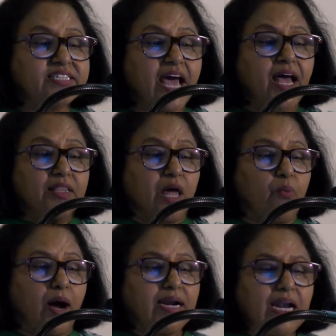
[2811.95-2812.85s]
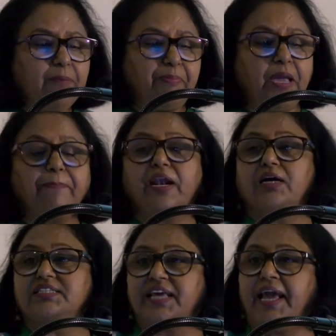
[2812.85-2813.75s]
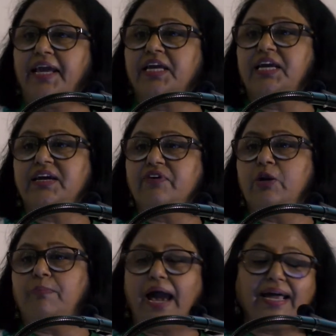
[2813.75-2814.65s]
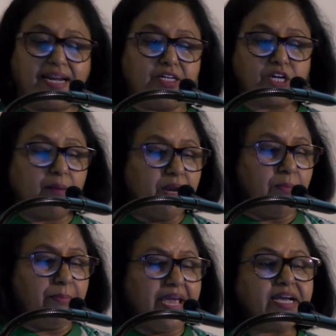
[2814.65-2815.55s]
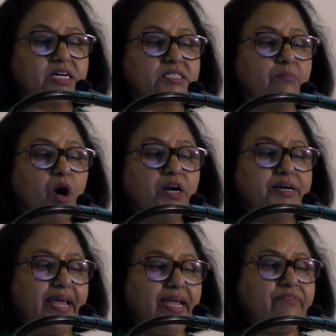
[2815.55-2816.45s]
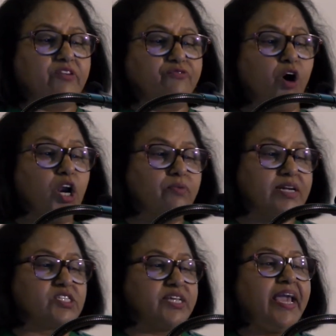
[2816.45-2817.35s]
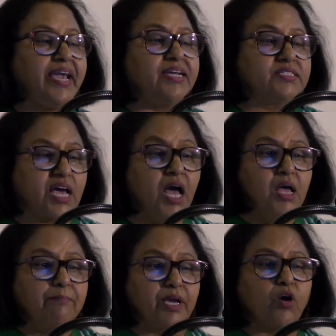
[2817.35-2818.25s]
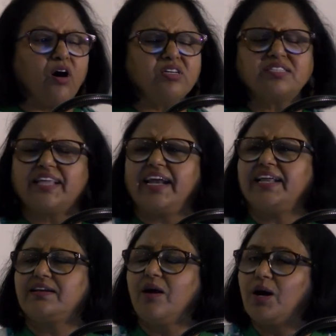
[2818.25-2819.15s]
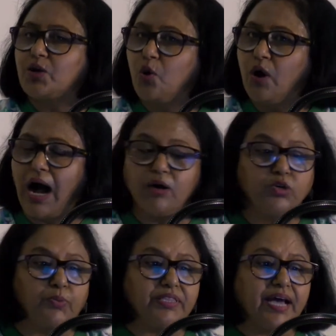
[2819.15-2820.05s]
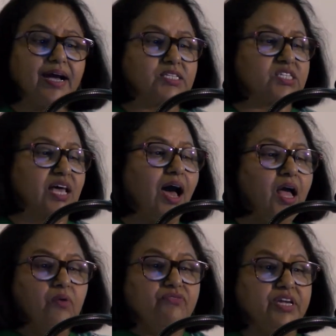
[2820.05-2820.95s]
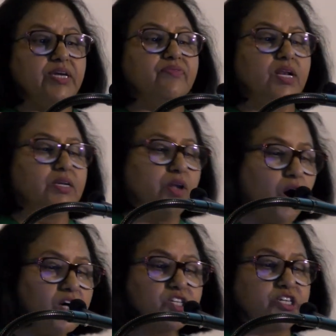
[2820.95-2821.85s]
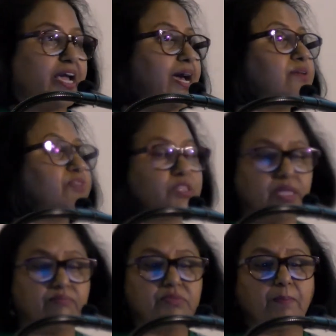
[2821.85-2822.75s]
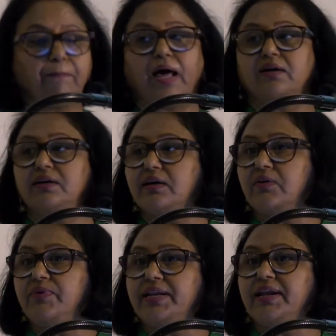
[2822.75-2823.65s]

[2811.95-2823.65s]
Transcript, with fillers: Uh, the only people are saying evil man and troublemakers among David followers says, because they did not go out with us, uh, we will not share with them the plunder we